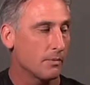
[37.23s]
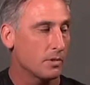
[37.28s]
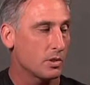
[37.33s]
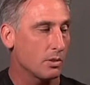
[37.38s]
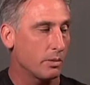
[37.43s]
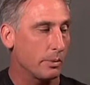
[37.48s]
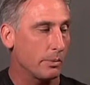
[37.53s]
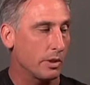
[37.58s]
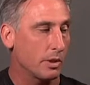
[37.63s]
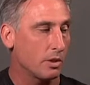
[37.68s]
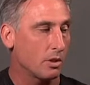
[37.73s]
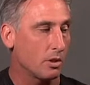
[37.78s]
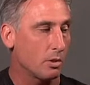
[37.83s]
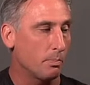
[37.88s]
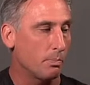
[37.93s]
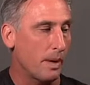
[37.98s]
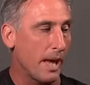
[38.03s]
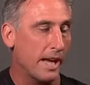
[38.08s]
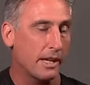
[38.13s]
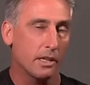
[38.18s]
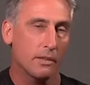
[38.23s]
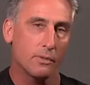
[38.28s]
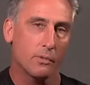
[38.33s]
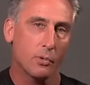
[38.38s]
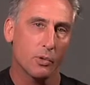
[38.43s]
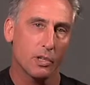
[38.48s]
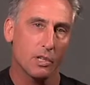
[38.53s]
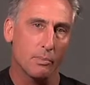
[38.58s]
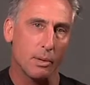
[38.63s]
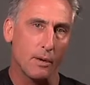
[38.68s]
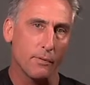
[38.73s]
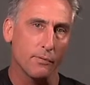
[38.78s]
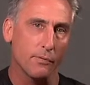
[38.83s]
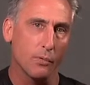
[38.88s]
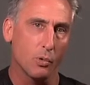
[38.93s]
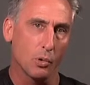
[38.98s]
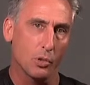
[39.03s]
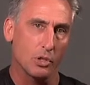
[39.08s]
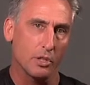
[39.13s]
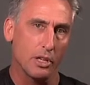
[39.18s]
So we want to go back and forth about
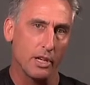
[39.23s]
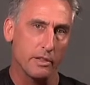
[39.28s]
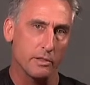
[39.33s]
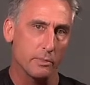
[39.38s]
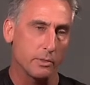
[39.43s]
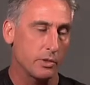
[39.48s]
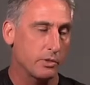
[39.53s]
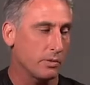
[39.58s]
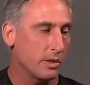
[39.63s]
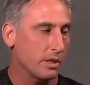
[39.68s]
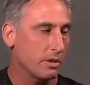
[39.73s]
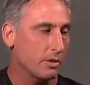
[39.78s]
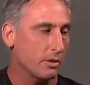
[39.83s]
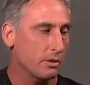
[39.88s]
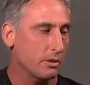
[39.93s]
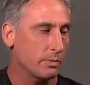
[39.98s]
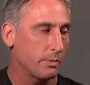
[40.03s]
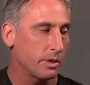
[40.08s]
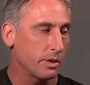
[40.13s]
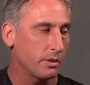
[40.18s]
4 times between those.